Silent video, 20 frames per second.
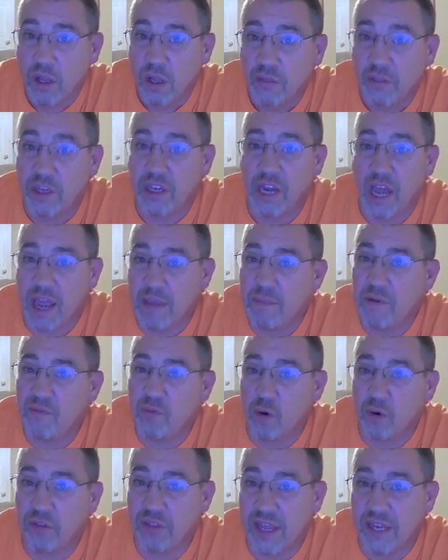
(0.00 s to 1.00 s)
The night
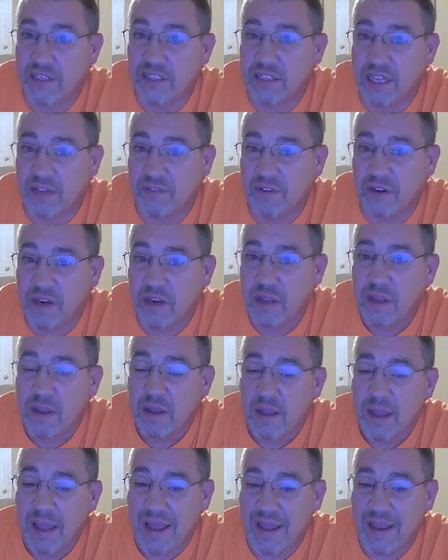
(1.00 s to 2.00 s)
before Thanksgiving,
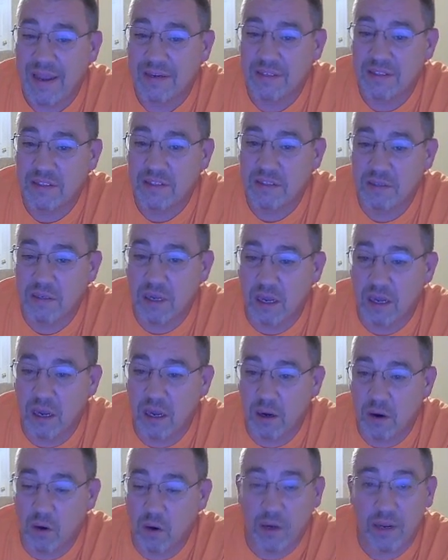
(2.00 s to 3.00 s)
at
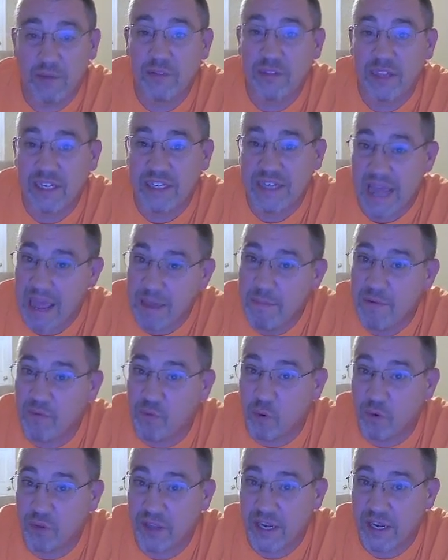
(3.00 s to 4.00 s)
uh, or even the day
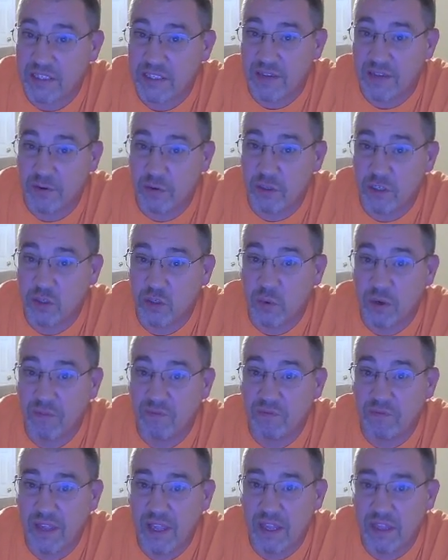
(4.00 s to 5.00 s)
before Thanksgiving on the
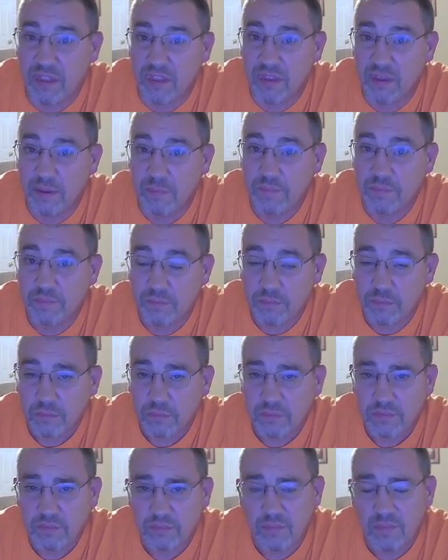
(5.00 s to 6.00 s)
25th,
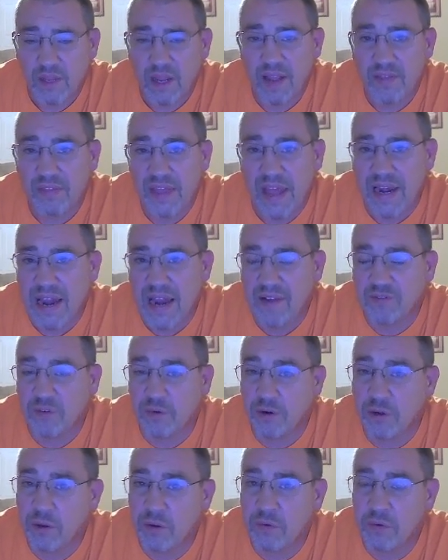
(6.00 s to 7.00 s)
that
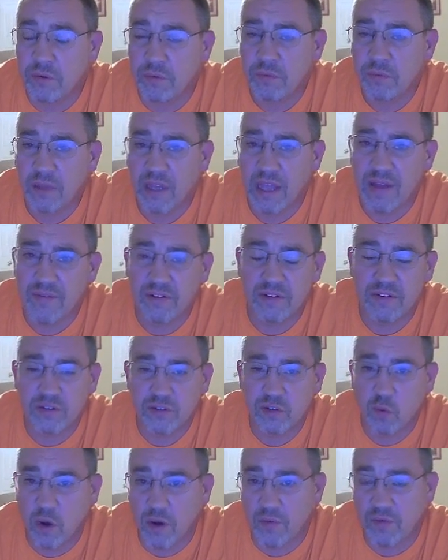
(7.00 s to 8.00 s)
afternoon, 11,
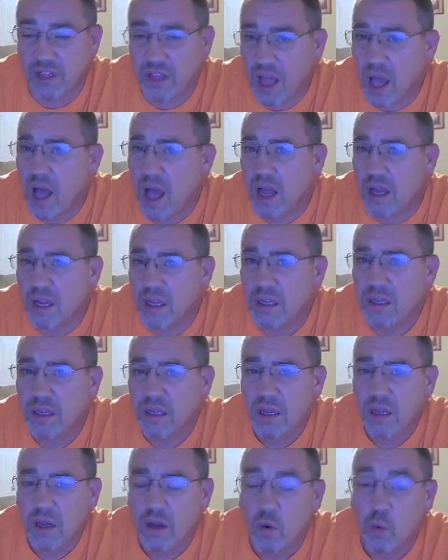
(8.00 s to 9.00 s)
12 o'clock,
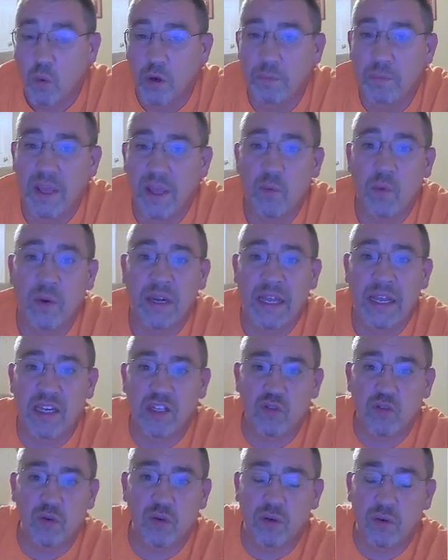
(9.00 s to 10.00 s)
would be when
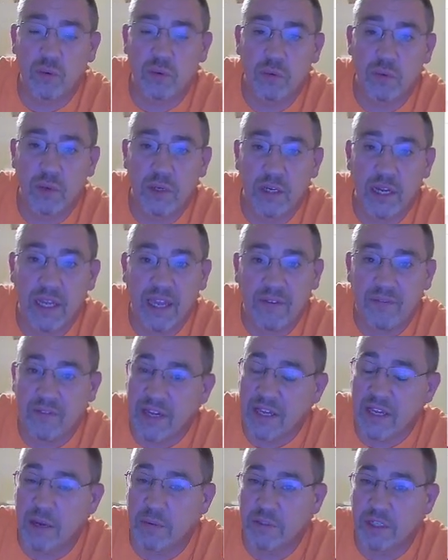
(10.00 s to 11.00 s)
Israel, when the
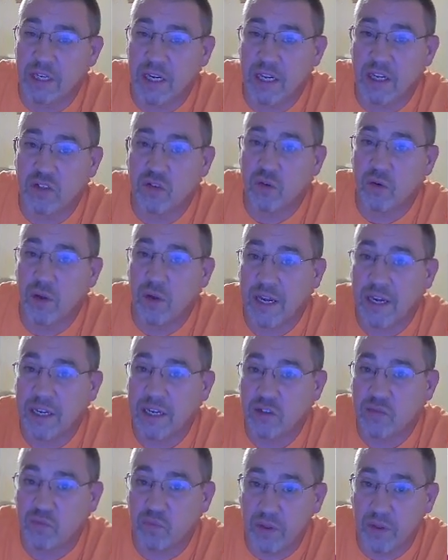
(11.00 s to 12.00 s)
evening comes in Israel and
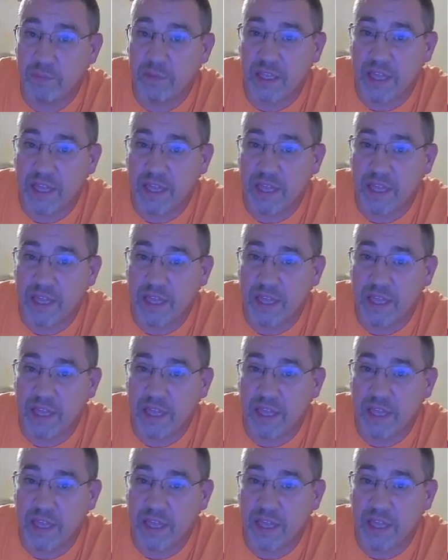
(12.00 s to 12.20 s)
it's flipped, the